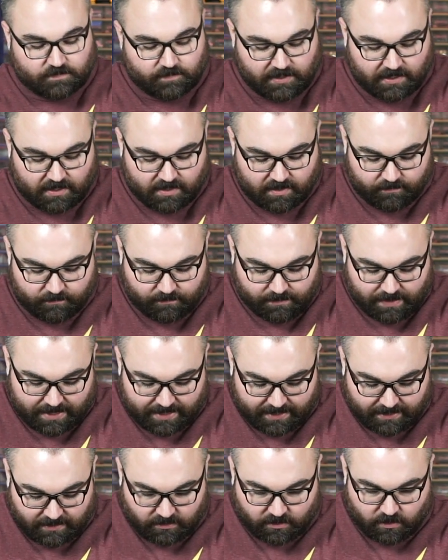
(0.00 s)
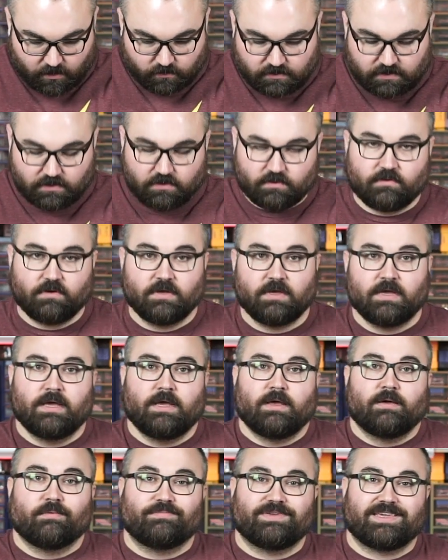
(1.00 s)
become my go-to
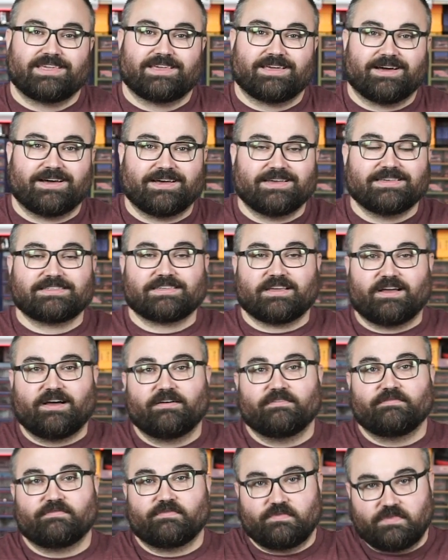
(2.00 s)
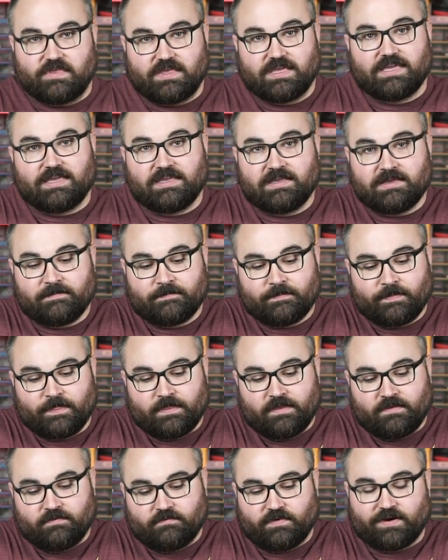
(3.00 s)
because of the
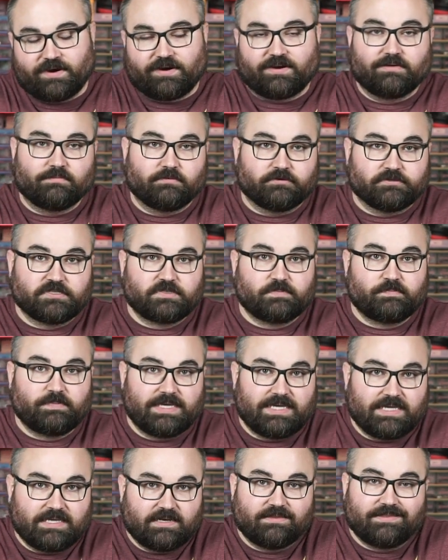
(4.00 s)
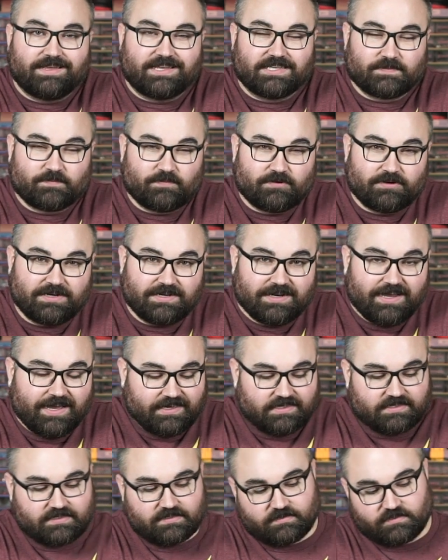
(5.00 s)
variable speed. That's pretty
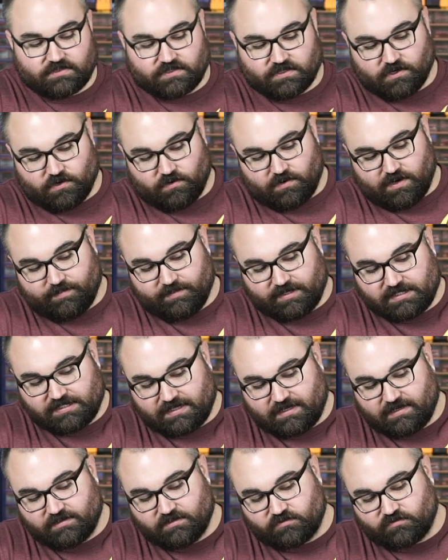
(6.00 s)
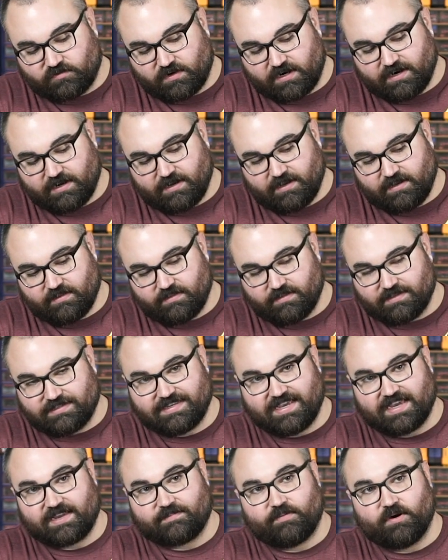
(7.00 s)
nice. So I'm excited to try the
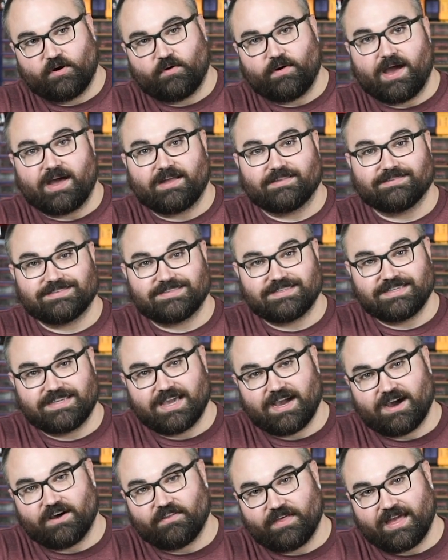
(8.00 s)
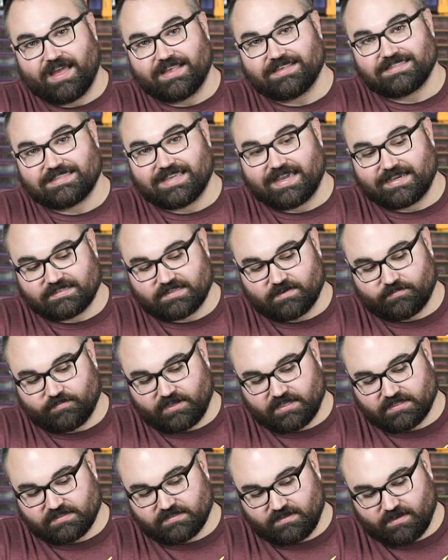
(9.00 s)
Teccpo out and see how that stacks up
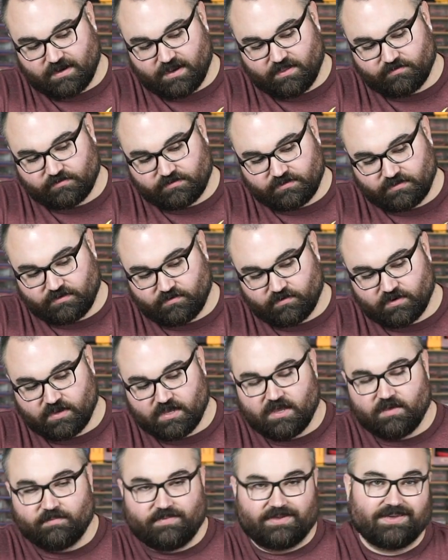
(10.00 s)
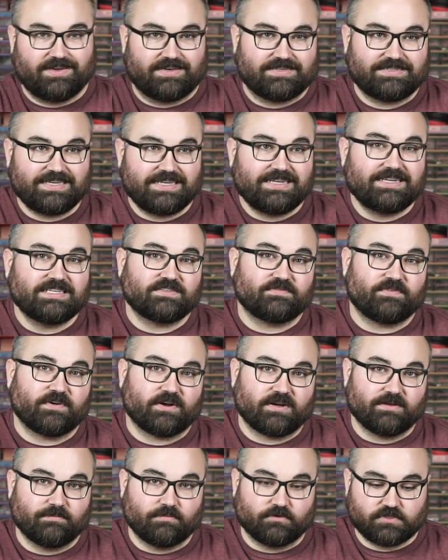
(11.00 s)
against the other two because it is
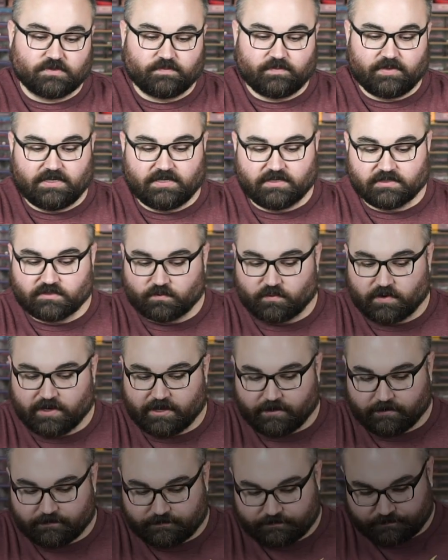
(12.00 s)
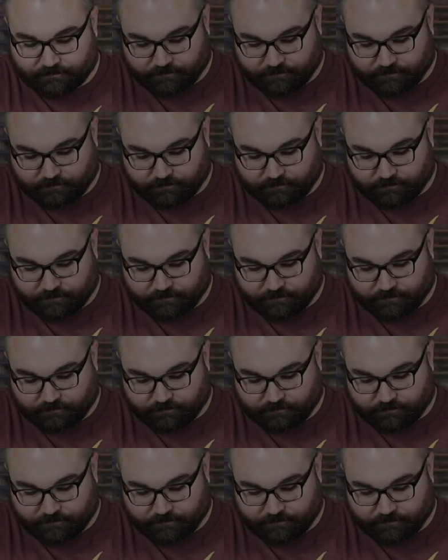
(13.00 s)
variable speed as well.